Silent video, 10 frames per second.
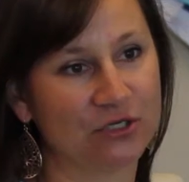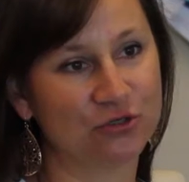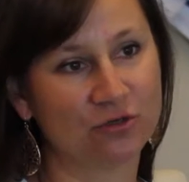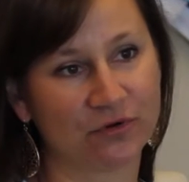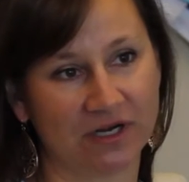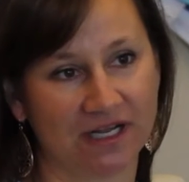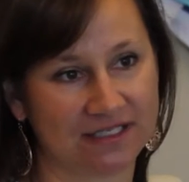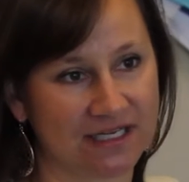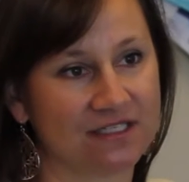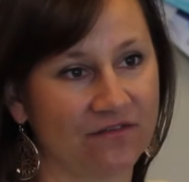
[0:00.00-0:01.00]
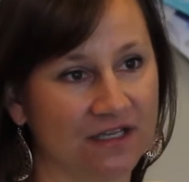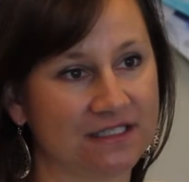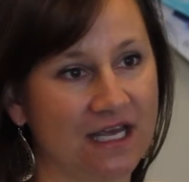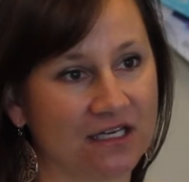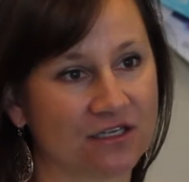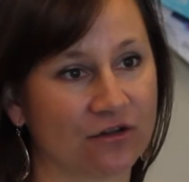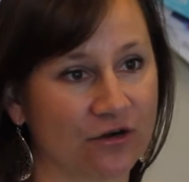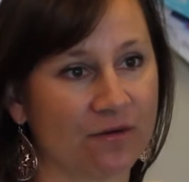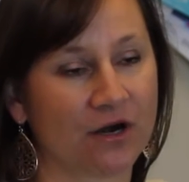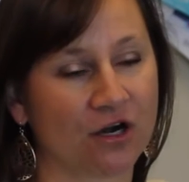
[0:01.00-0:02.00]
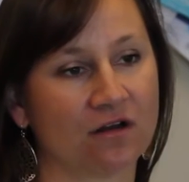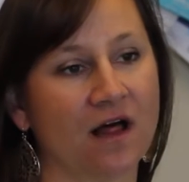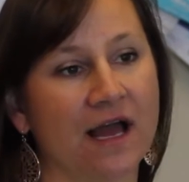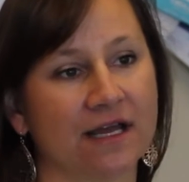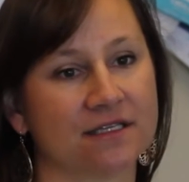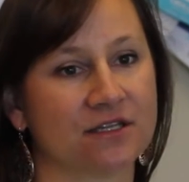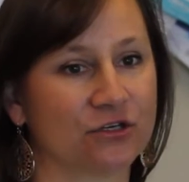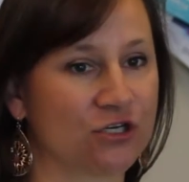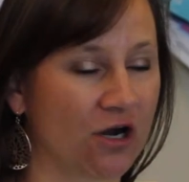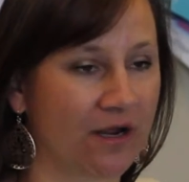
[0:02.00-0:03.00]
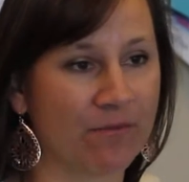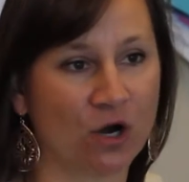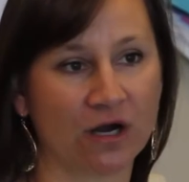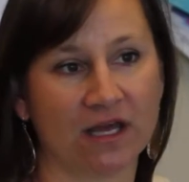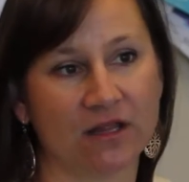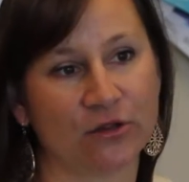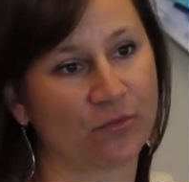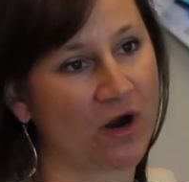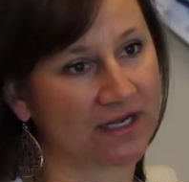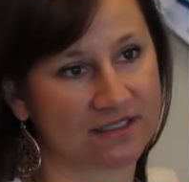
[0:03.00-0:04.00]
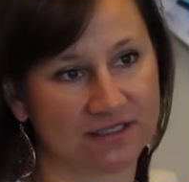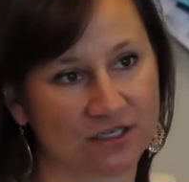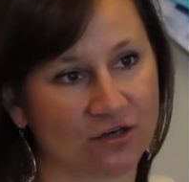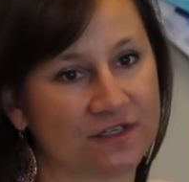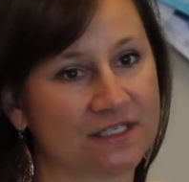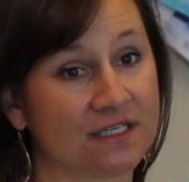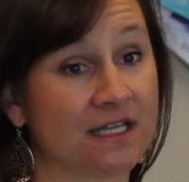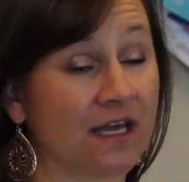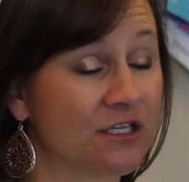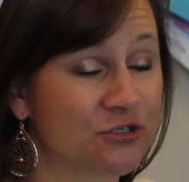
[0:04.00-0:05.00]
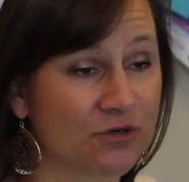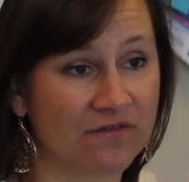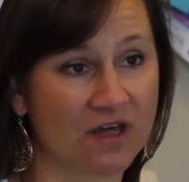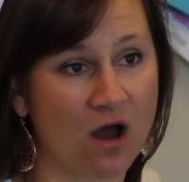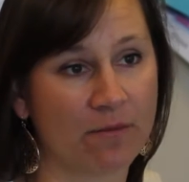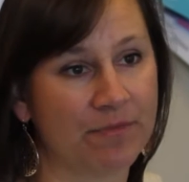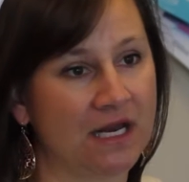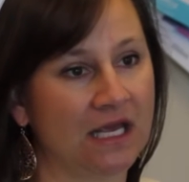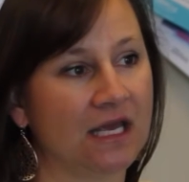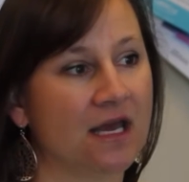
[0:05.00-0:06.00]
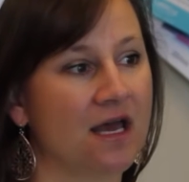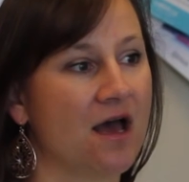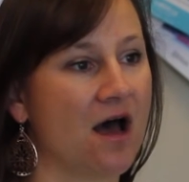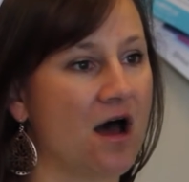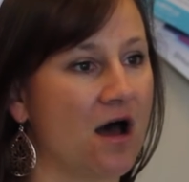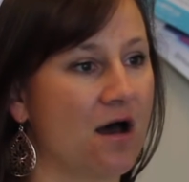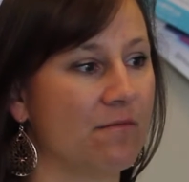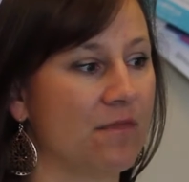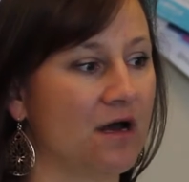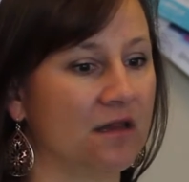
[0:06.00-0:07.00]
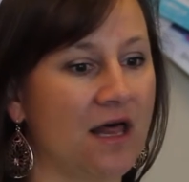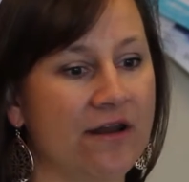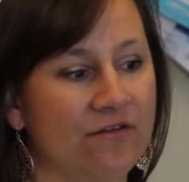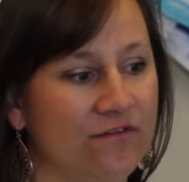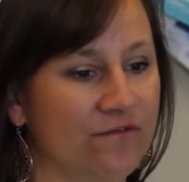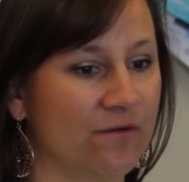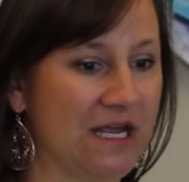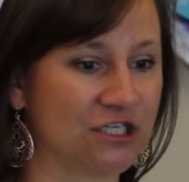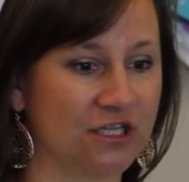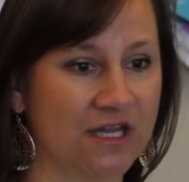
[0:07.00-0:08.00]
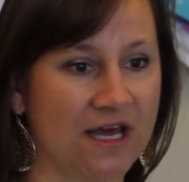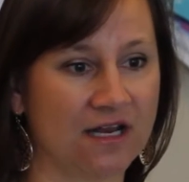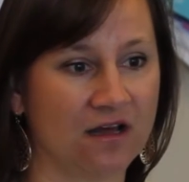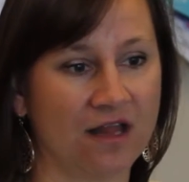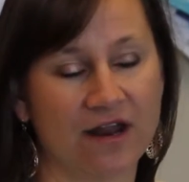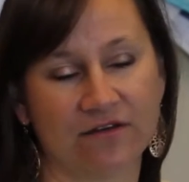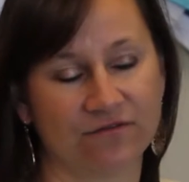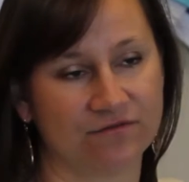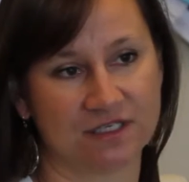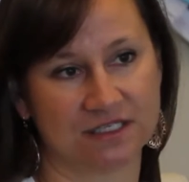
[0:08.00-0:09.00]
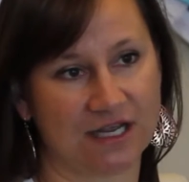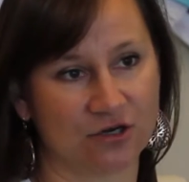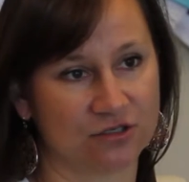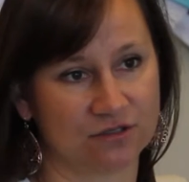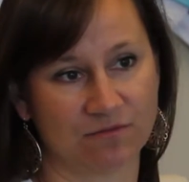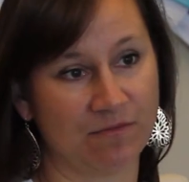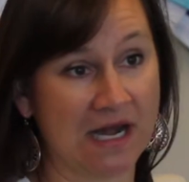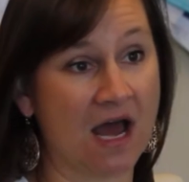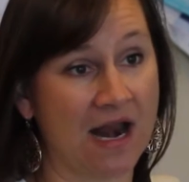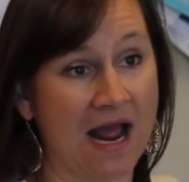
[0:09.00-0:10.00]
do a pretty extensive intake to learn about our clients, their target market, their products and services, the history of the company, a lot of information that a lot of designers may not